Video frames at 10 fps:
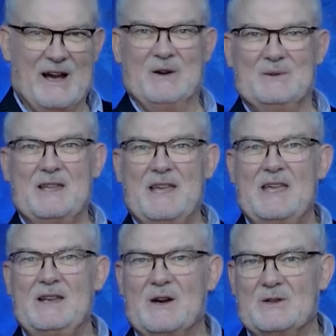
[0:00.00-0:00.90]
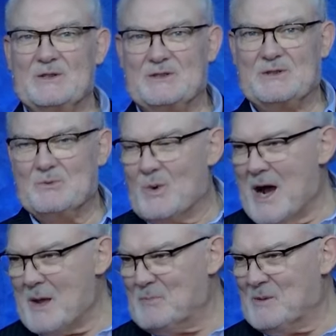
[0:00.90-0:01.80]
Only he knows
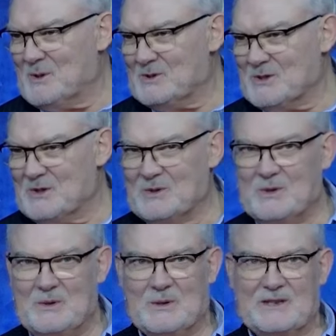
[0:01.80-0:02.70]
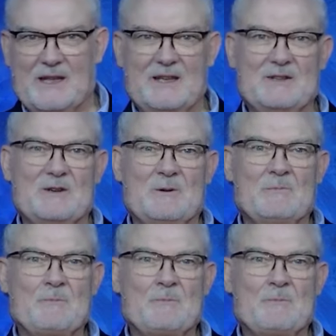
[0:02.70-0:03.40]
why people do what they do.